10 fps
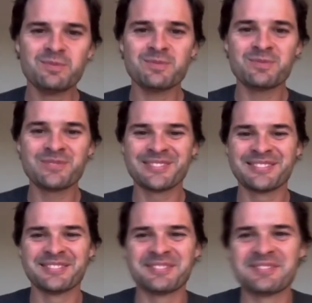
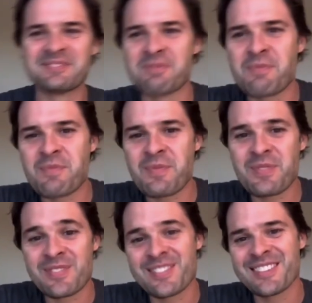
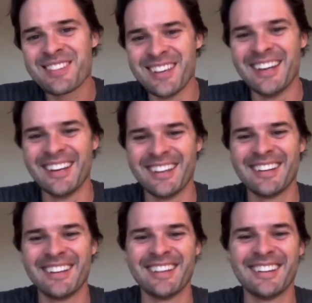
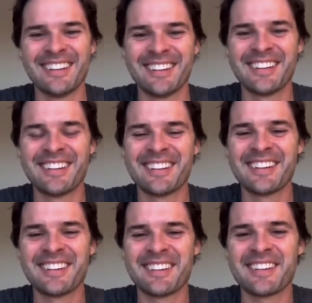
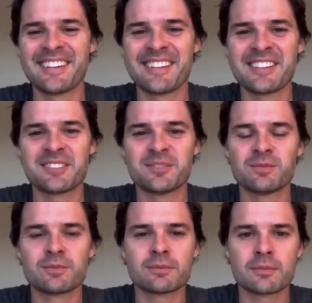
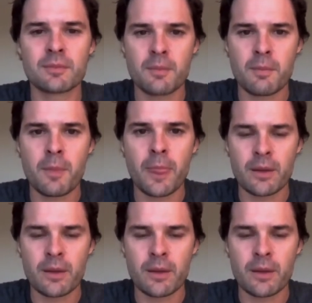No words are spoken by the person on screen.